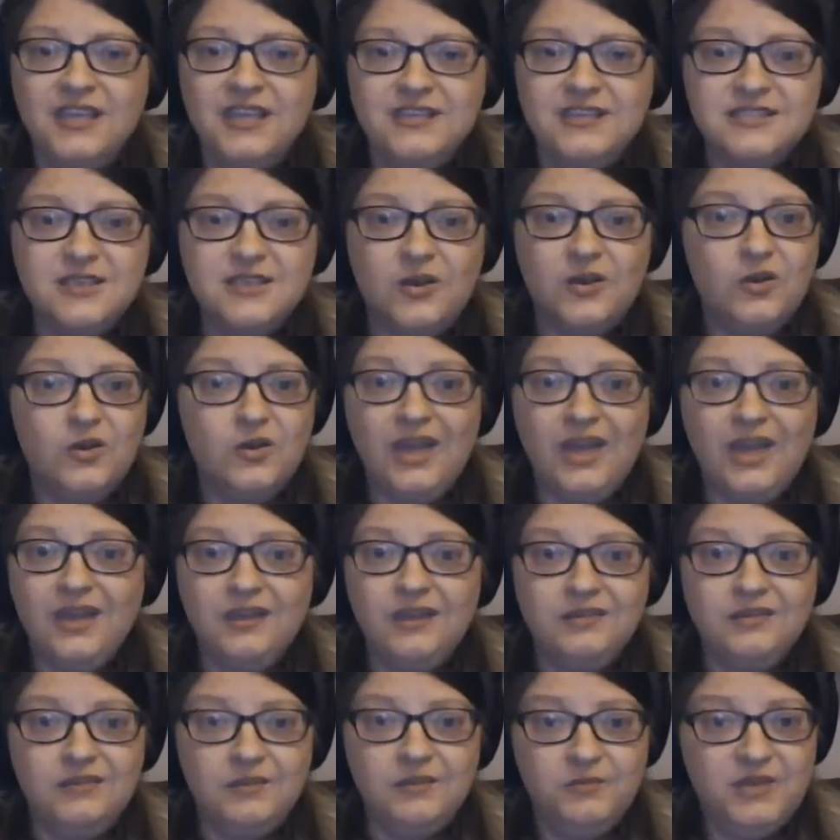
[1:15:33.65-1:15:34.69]
So
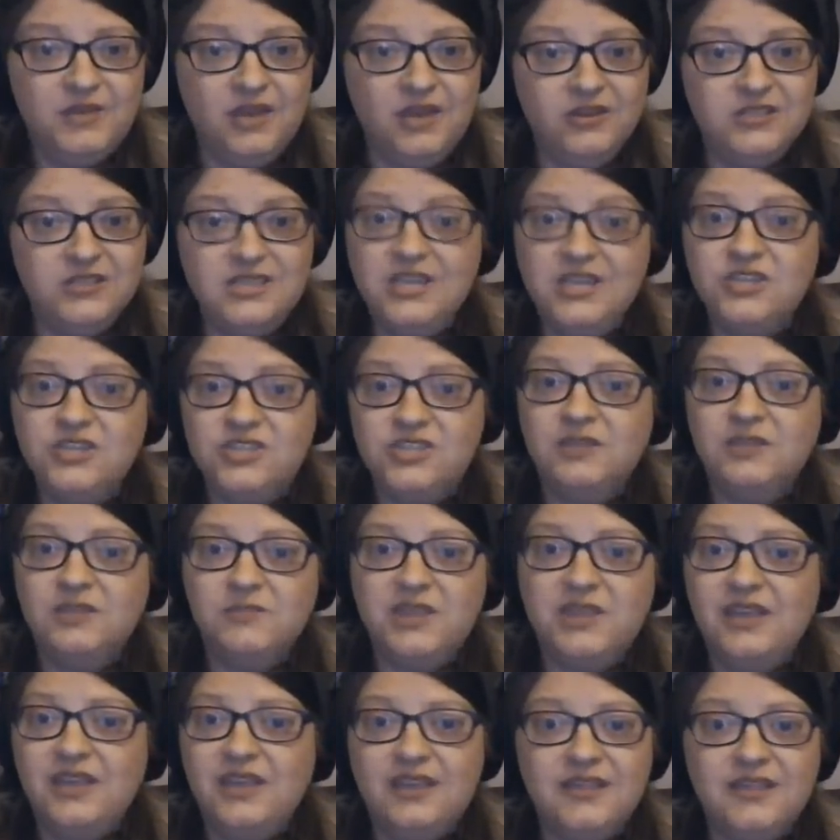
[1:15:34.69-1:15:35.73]
yeah, you guarantee she can
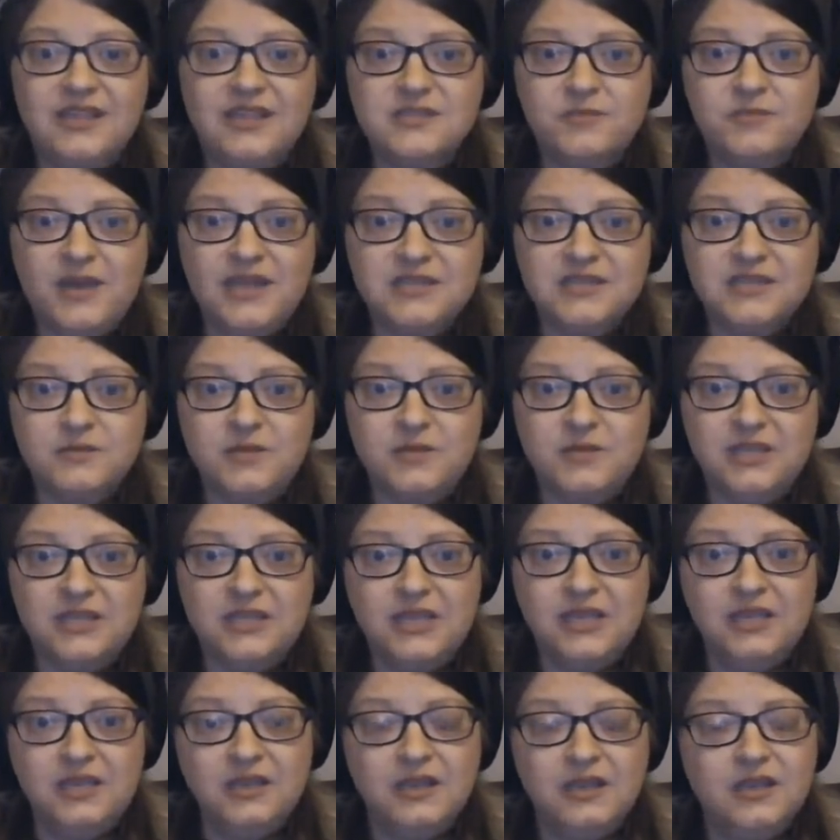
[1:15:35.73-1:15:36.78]
be thinking that's a
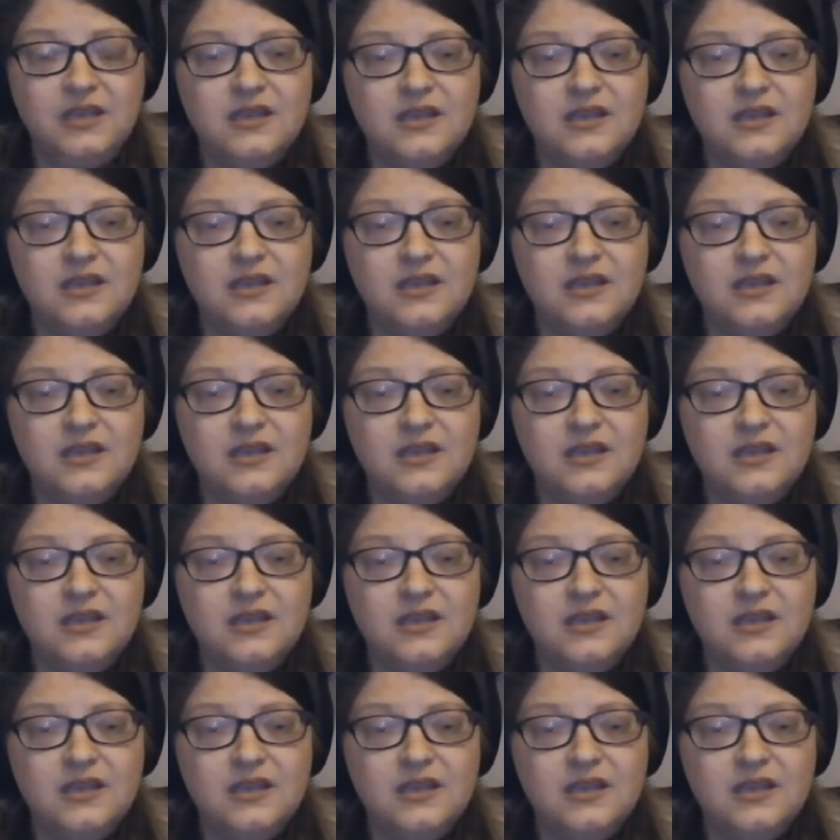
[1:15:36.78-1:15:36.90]
possibility.